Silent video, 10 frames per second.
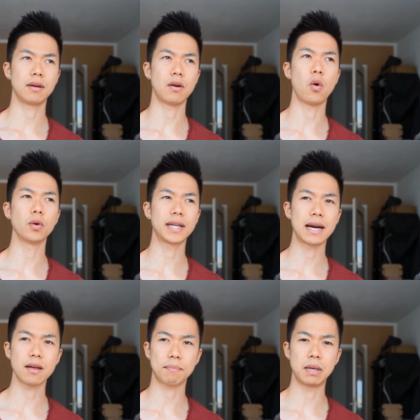holding
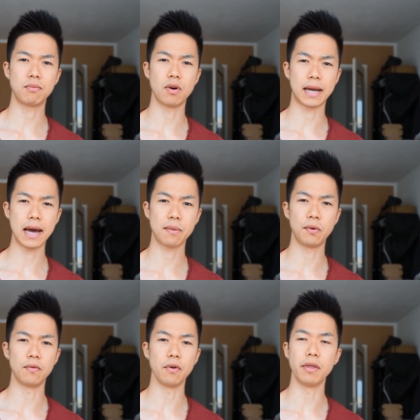other people
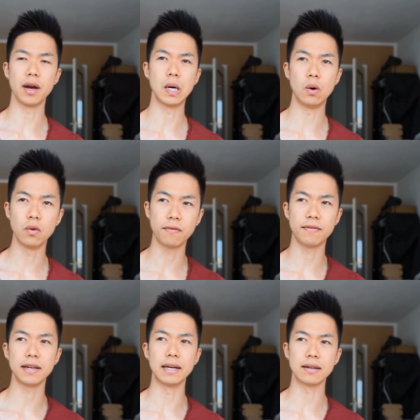accountable for their own
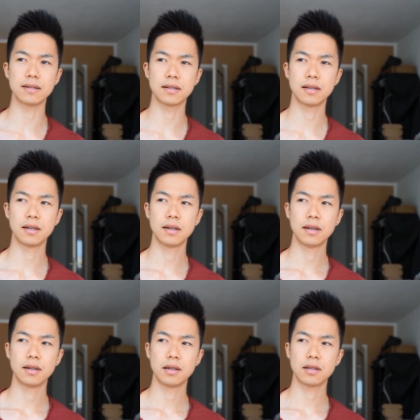feelings.
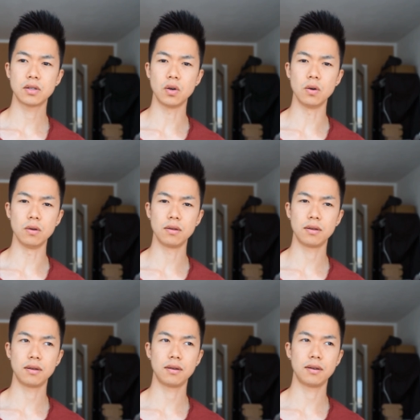So
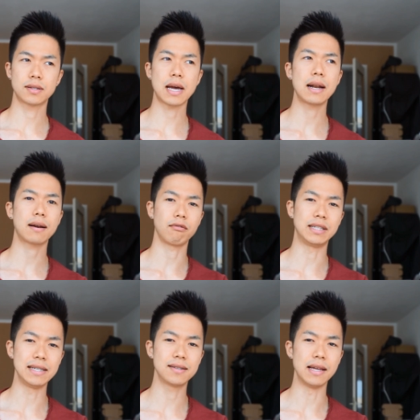it's kind of
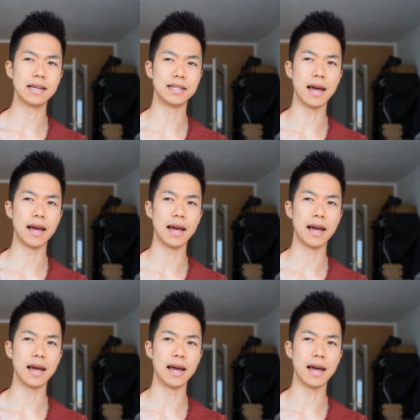like these days,